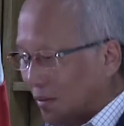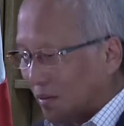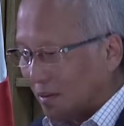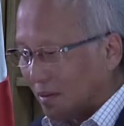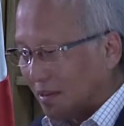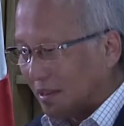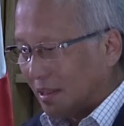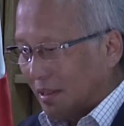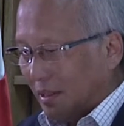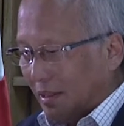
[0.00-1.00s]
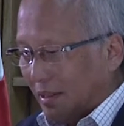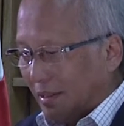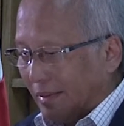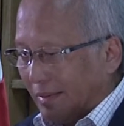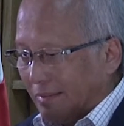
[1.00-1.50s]
Googled
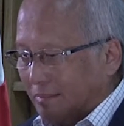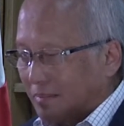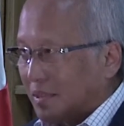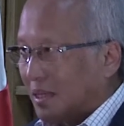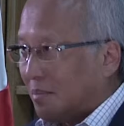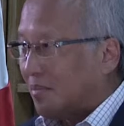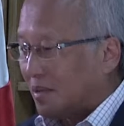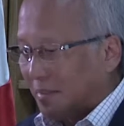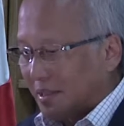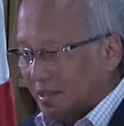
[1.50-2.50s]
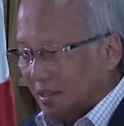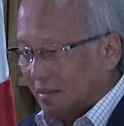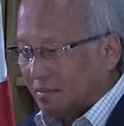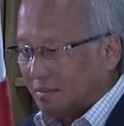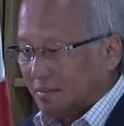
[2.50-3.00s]
some of them
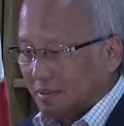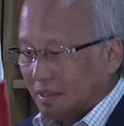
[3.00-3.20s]
myself.